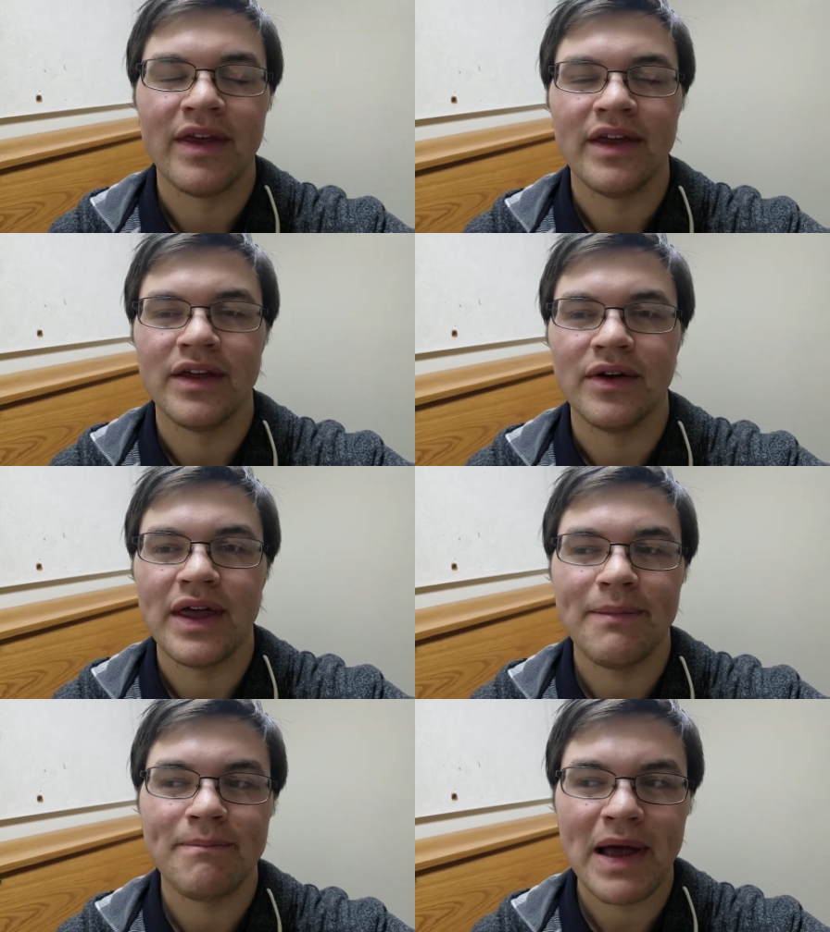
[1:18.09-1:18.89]
You know,
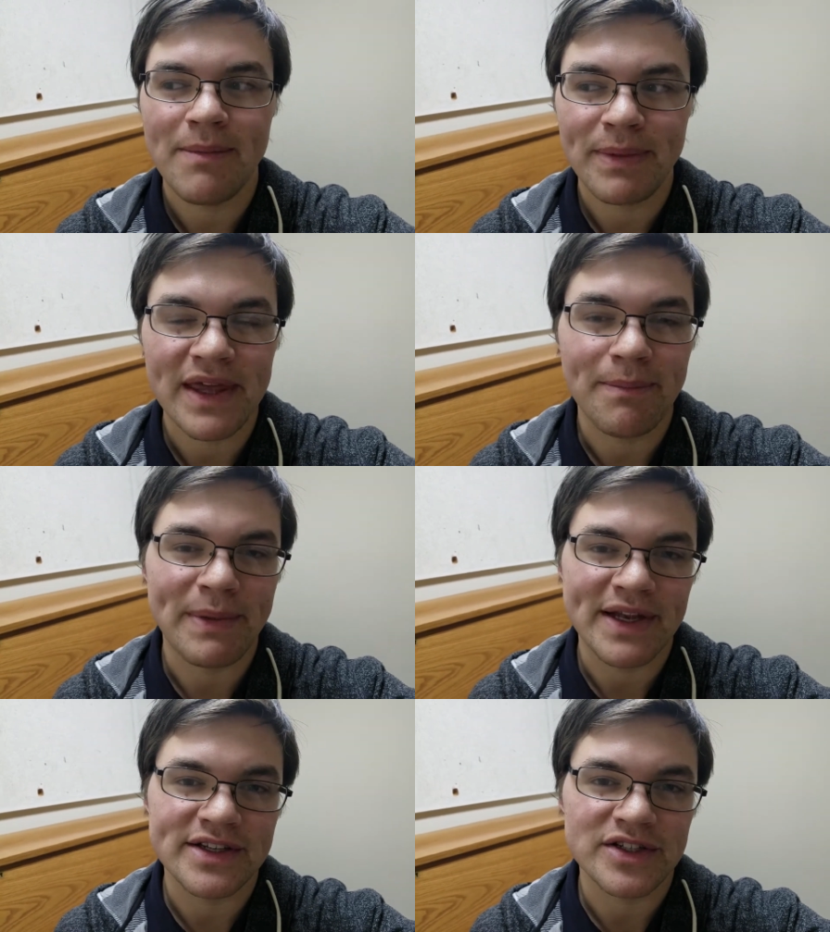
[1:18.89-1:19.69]
it might be a
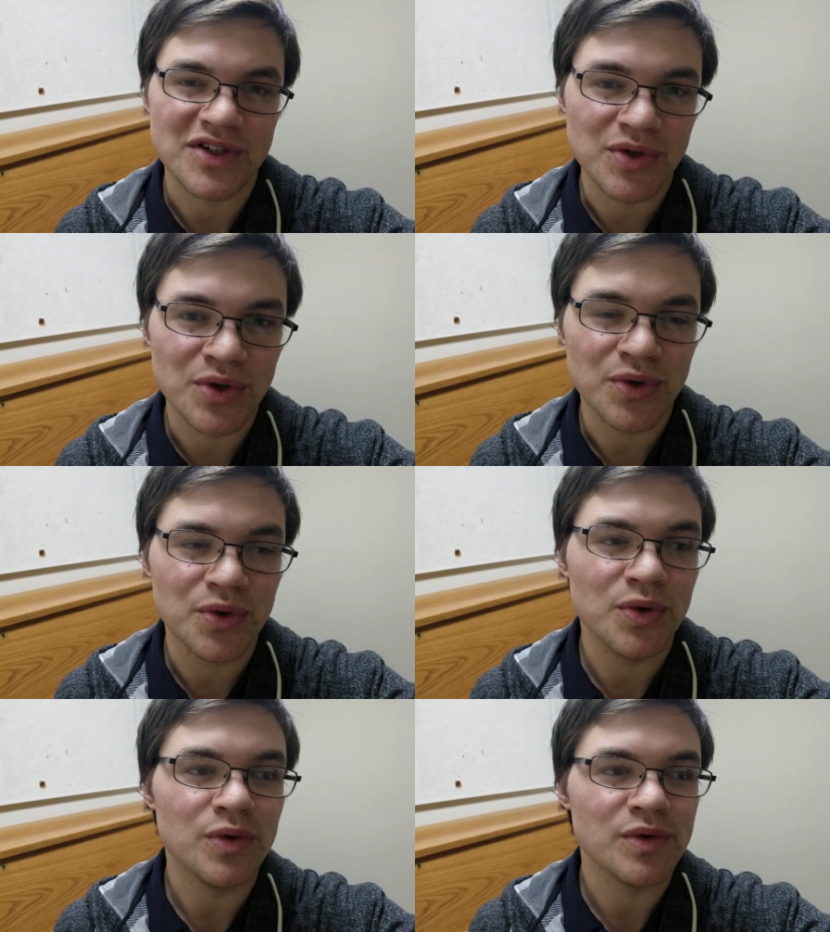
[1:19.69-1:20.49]
bit
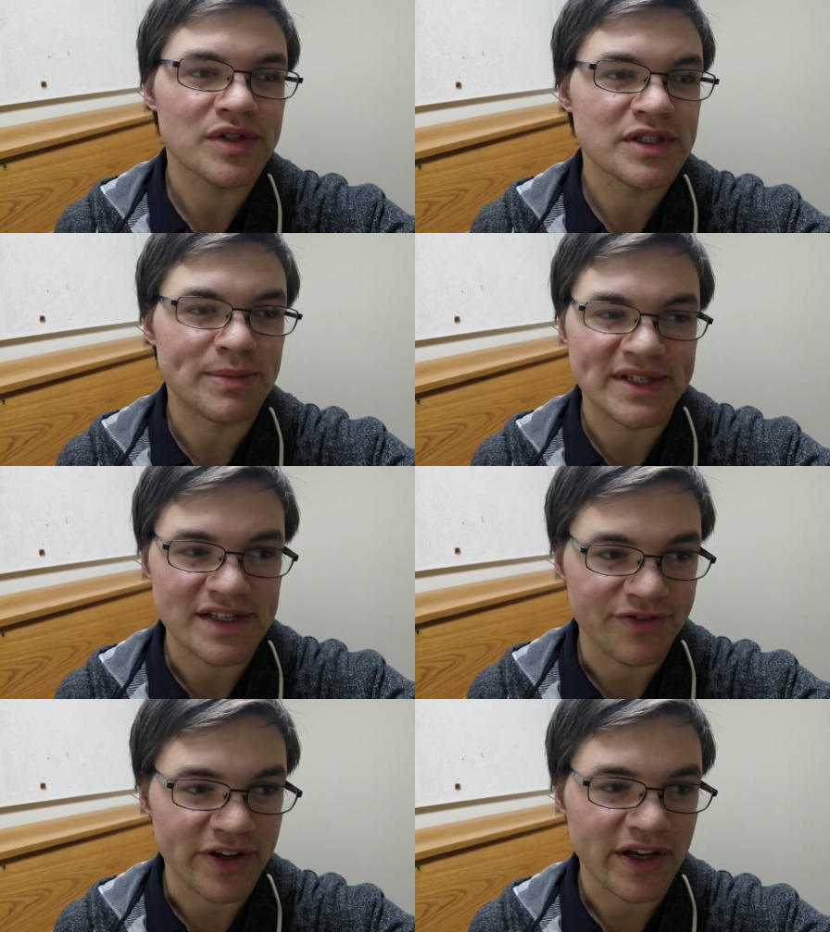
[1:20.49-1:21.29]
too
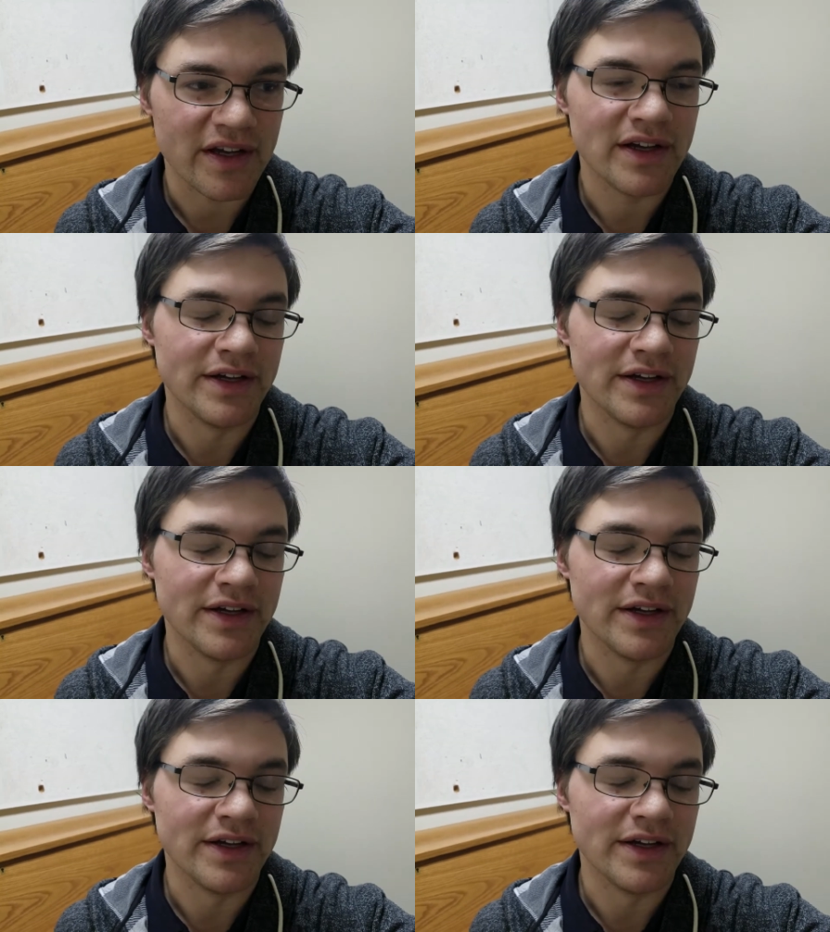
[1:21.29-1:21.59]
specific,